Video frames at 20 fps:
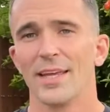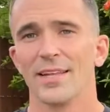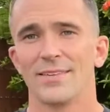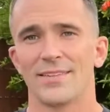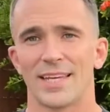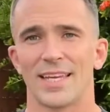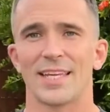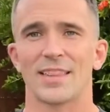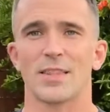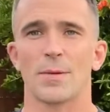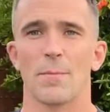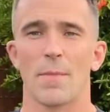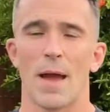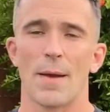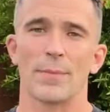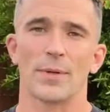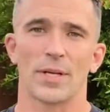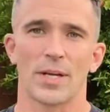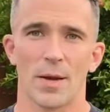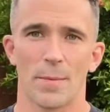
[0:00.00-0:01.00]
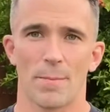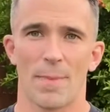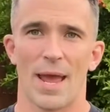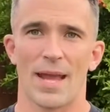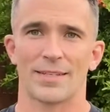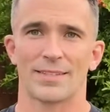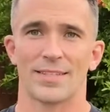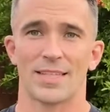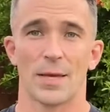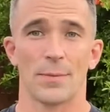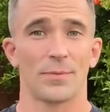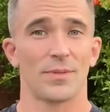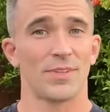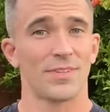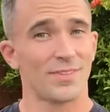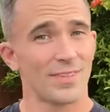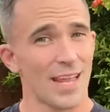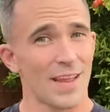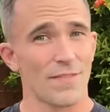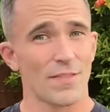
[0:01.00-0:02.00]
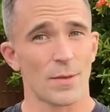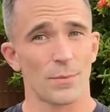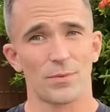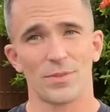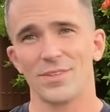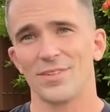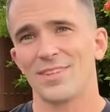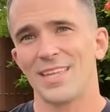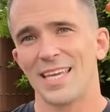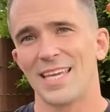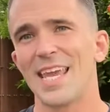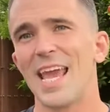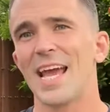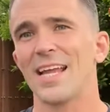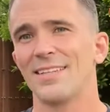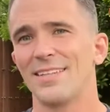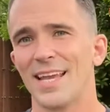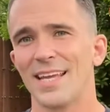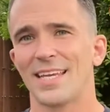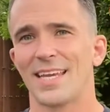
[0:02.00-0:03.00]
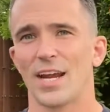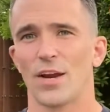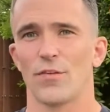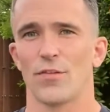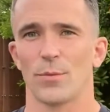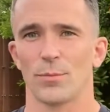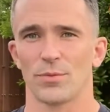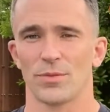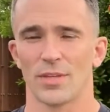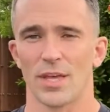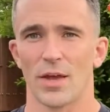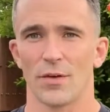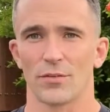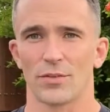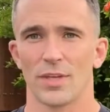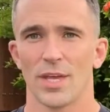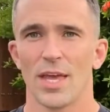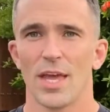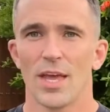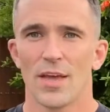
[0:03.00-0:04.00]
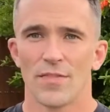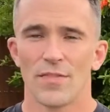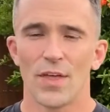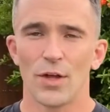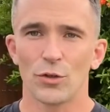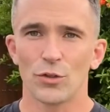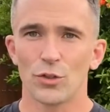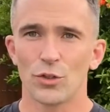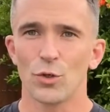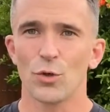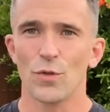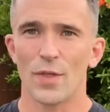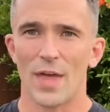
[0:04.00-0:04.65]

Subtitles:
to get the mom to come back to them to save them since they can't take care of themselves. They'll do